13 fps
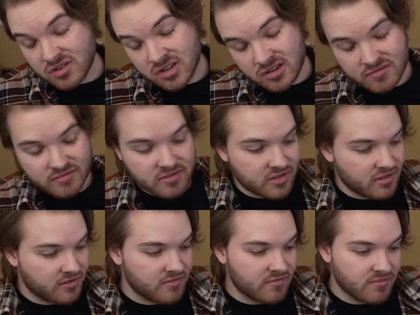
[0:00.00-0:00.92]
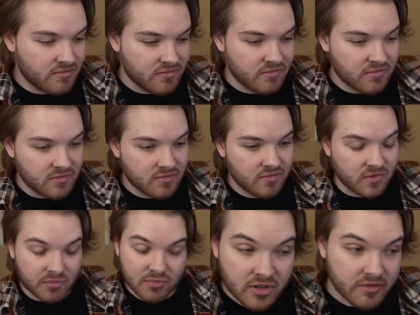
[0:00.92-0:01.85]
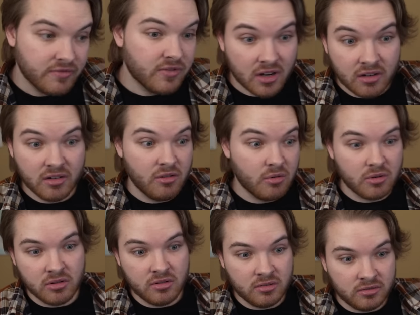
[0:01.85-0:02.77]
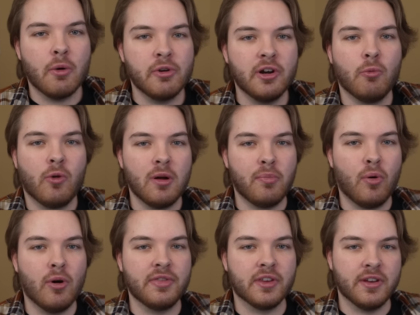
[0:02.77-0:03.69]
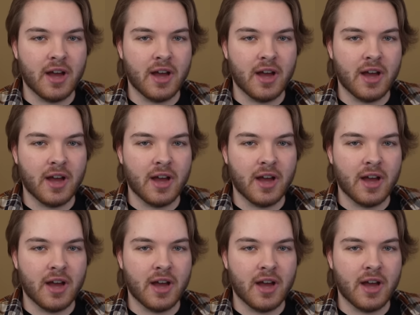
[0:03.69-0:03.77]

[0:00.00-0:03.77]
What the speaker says: Okay, that's... it's pretty fucking cool. I wonder at what point the